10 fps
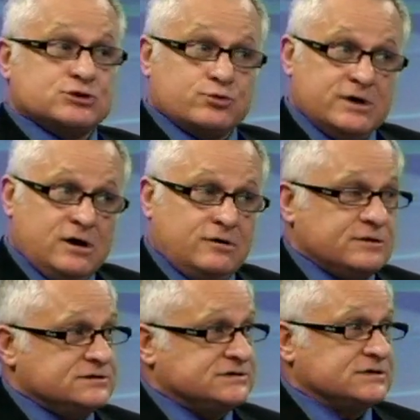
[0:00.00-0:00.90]

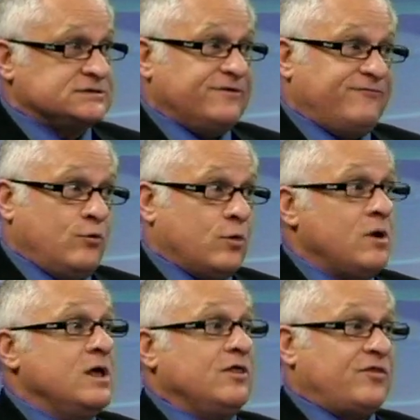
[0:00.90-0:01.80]

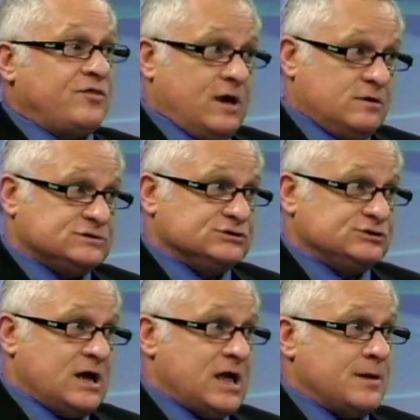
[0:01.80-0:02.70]
364,000
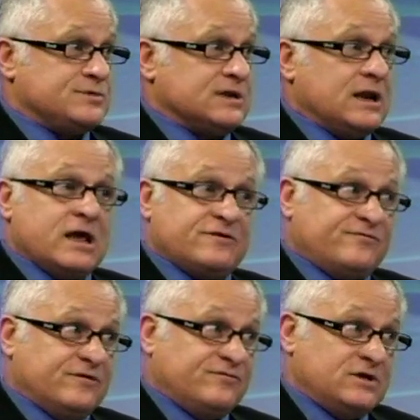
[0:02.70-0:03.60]
jobs in the last
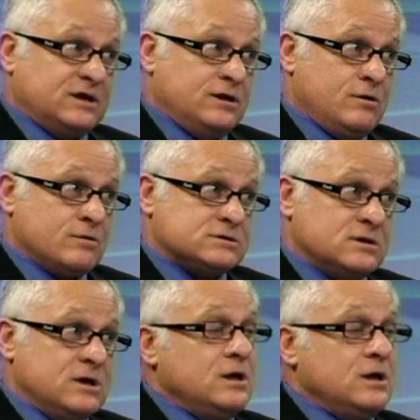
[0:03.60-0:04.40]
15 years?